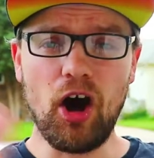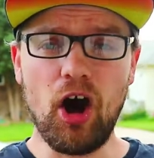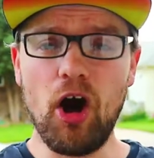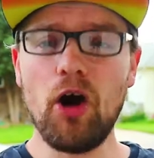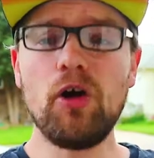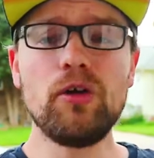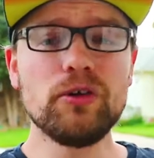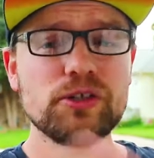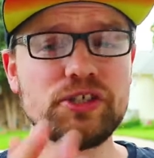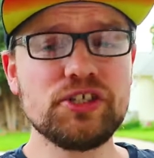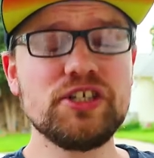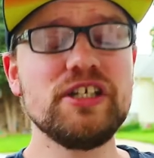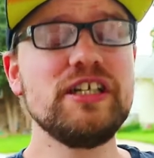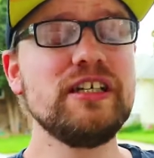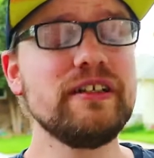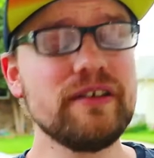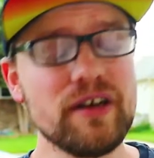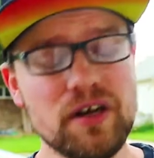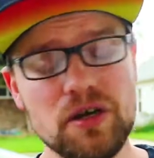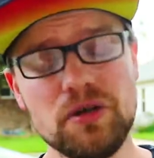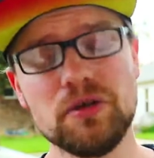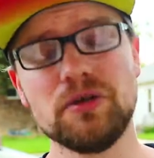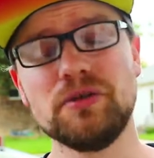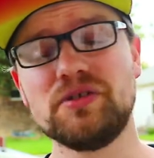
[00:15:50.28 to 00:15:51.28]
All she
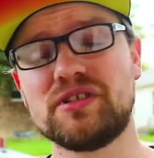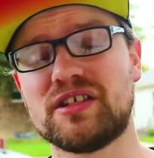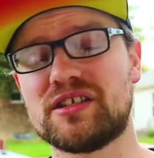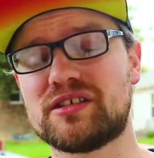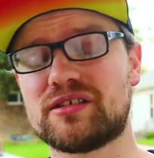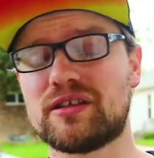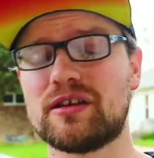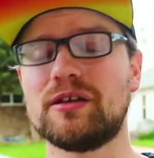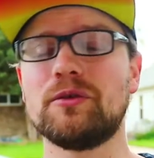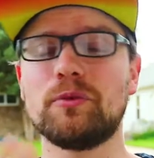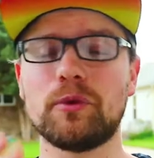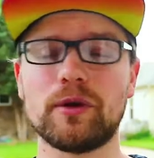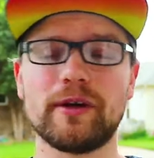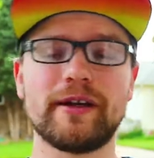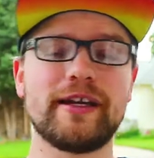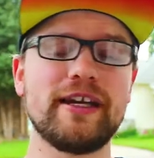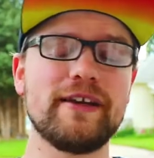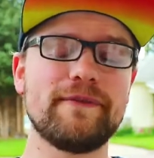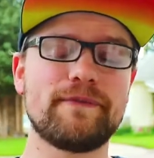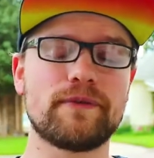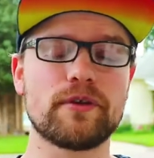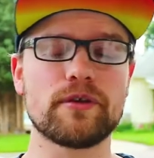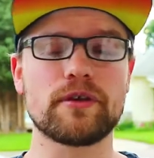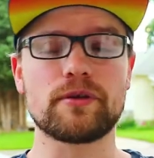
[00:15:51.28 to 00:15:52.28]
knows is they're
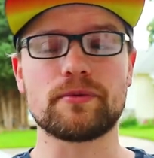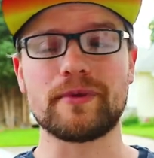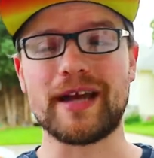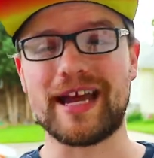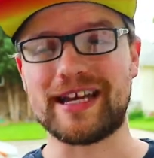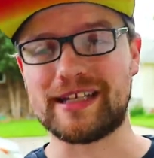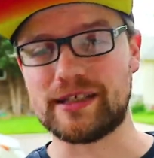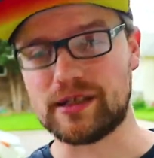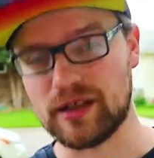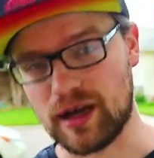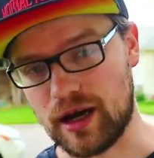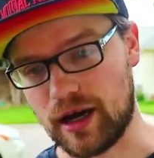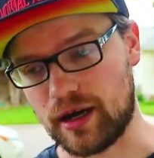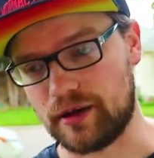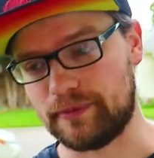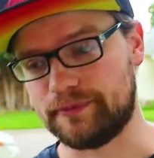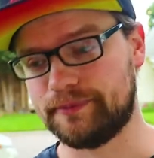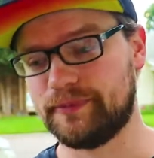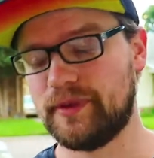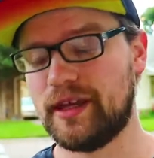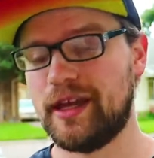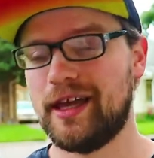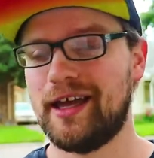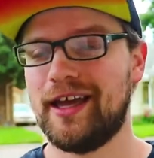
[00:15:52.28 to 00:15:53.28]
working for the Red Dawn.
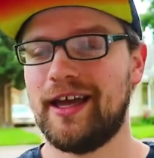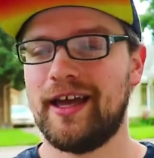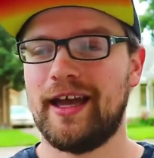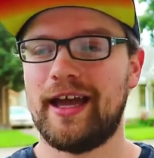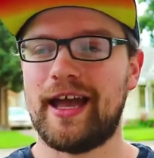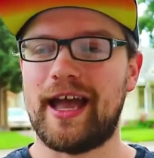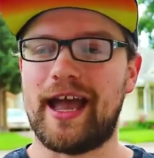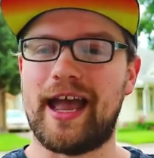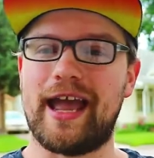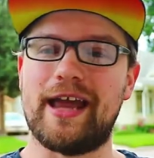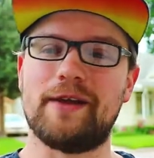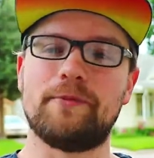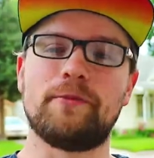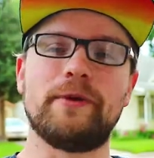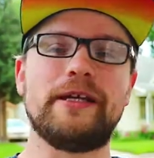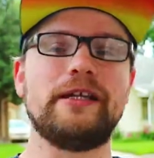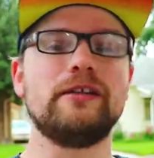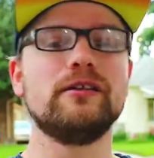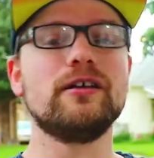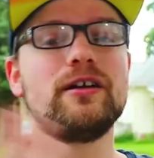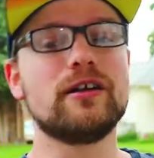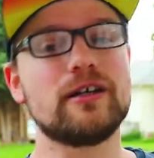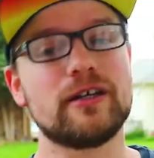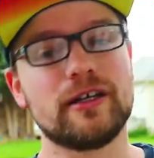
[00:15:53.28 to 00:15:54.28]
And
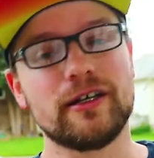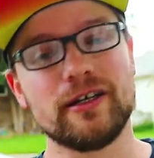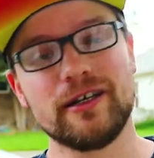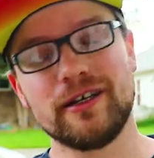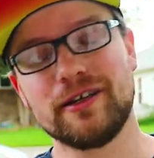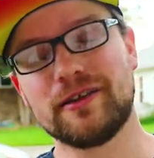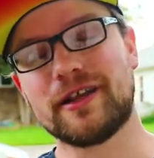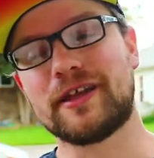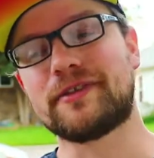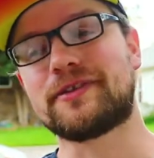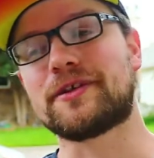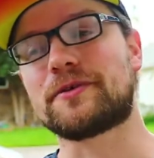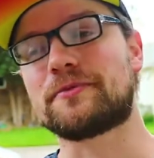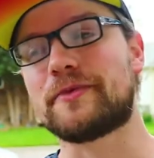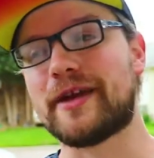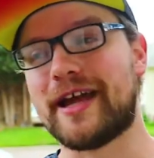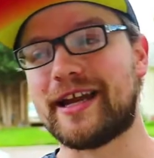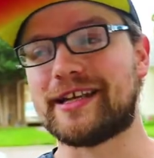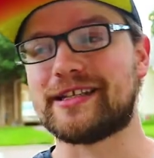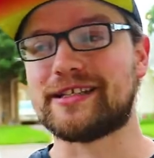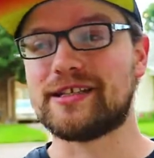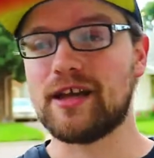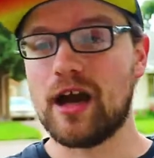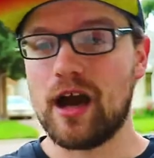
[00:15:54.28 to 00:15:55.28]
we learn that the
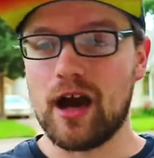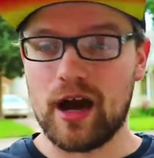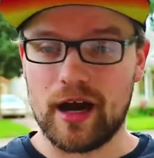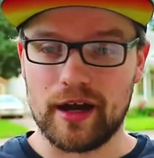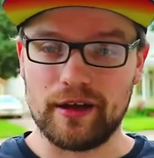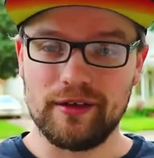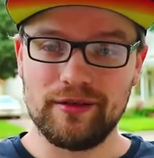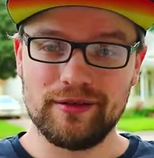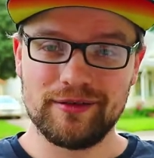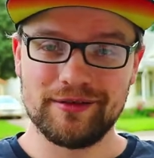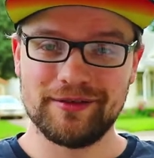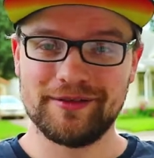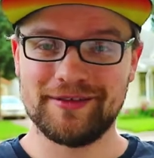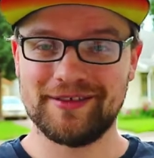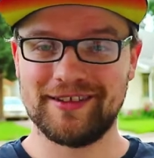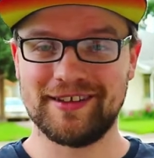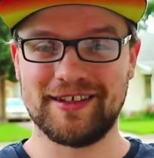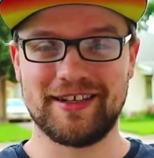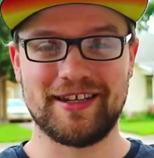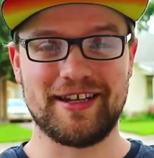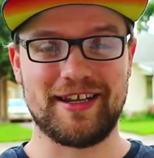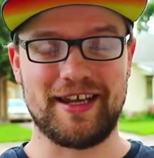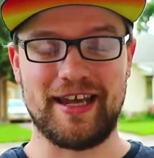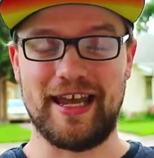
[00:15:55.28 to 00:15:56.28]
Red Dawn
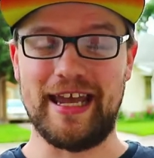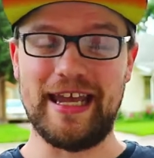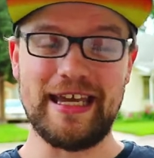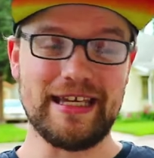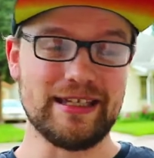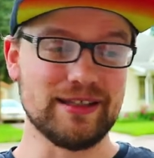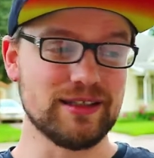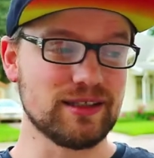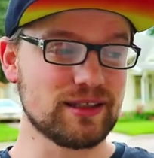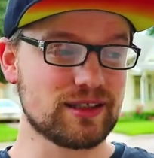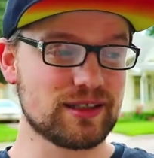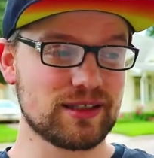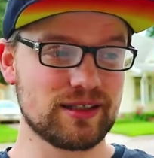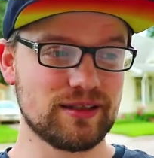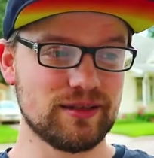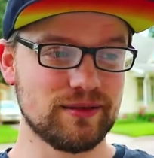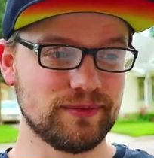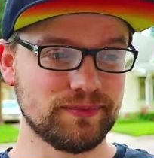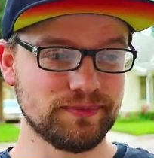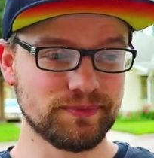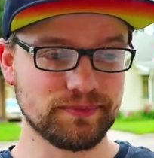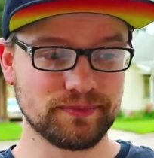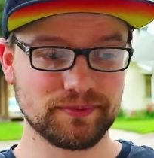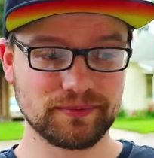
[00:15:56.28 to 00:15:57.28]
is
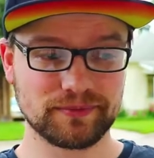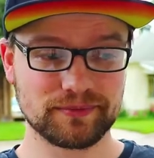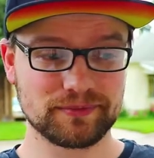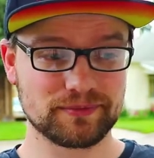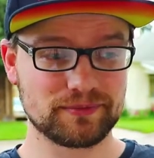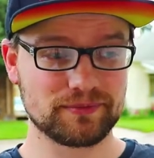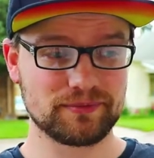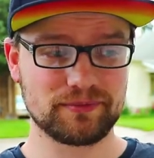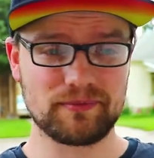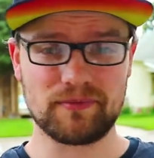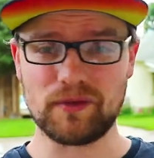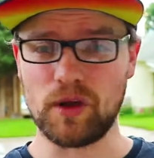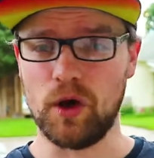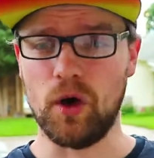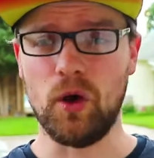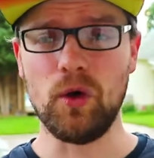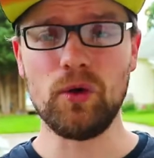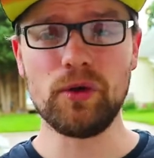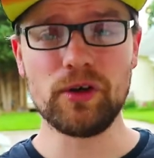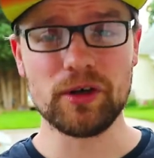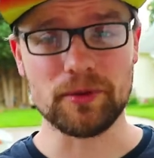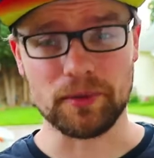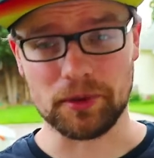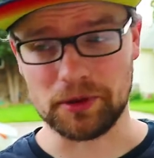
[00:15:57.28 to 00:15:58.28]

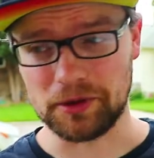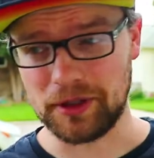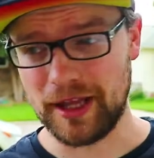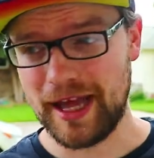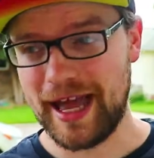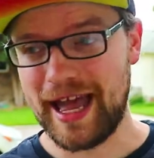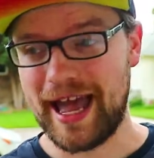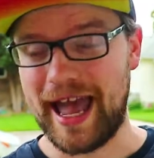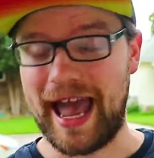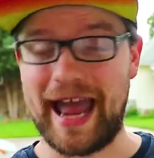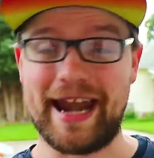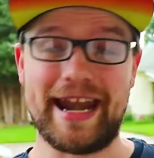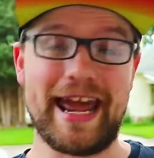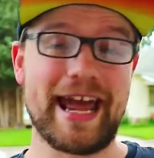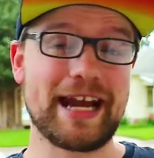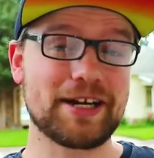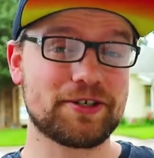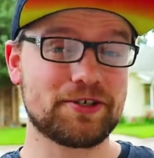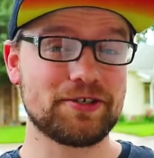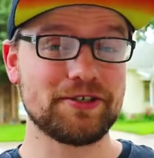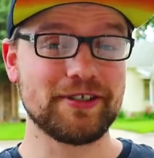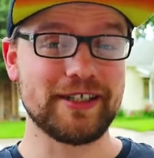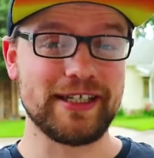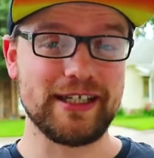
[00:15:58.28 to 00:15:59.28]
horrible, and
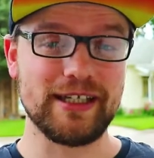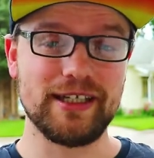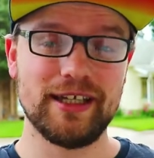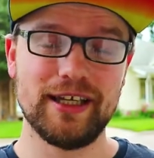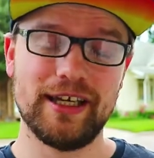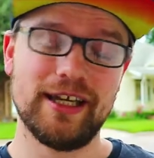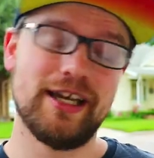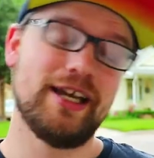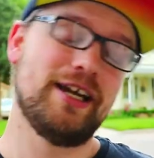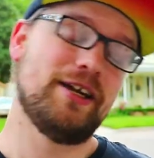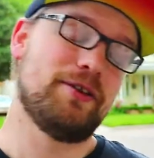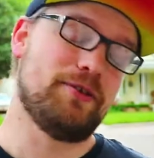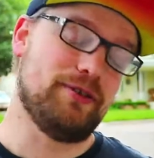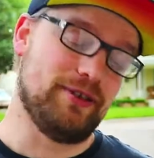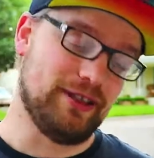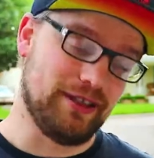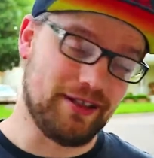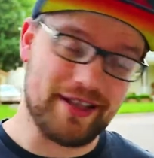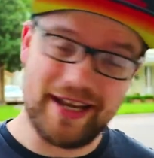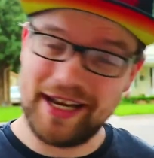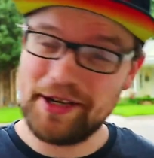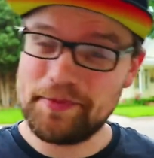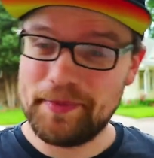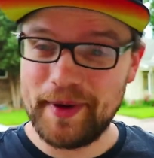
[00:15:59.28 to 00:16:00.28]
actually
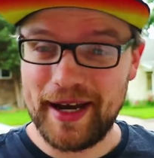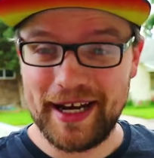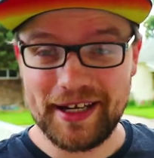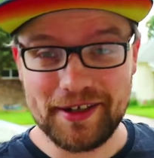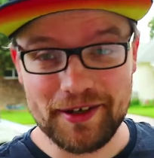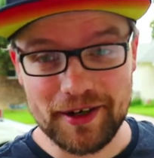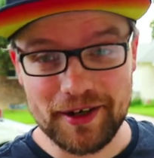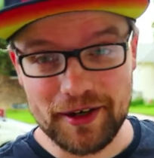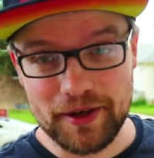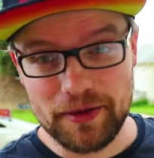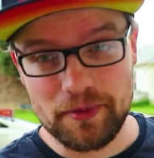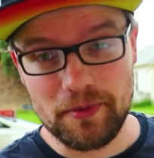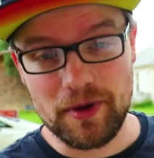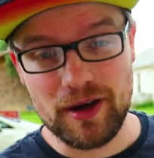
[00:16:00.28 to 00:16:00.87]
led by Darth